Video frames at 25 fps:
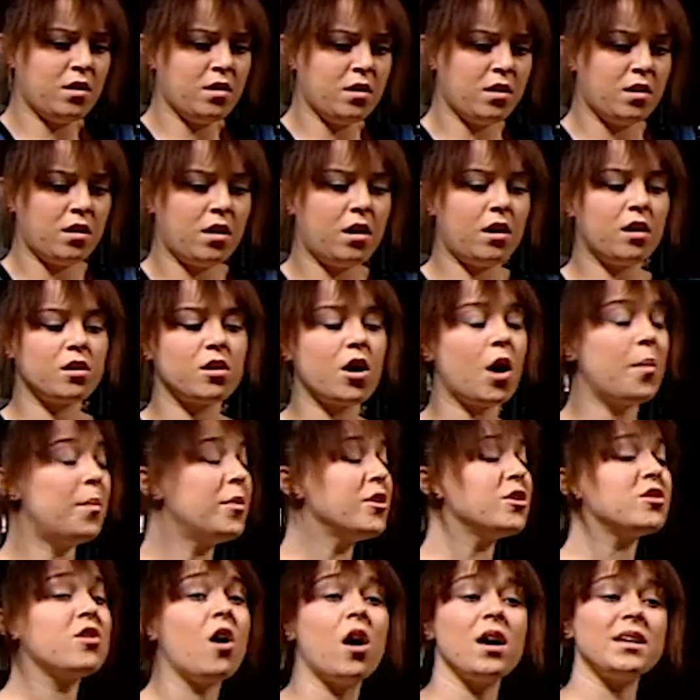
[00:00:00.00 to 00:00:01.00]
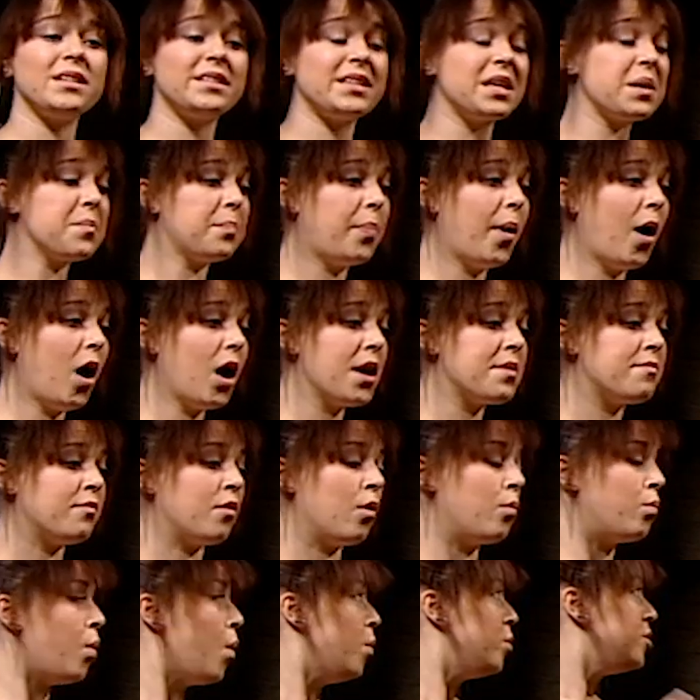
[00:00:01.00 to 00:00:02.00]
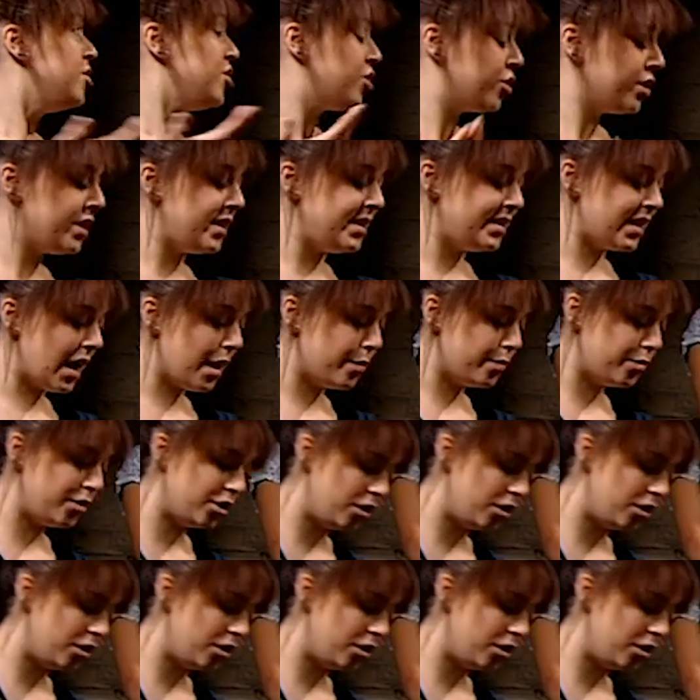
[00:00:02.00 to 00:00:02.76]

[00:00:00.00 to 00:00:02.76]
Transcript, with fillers: Oh, come on, guys, think pirate. What would Johnny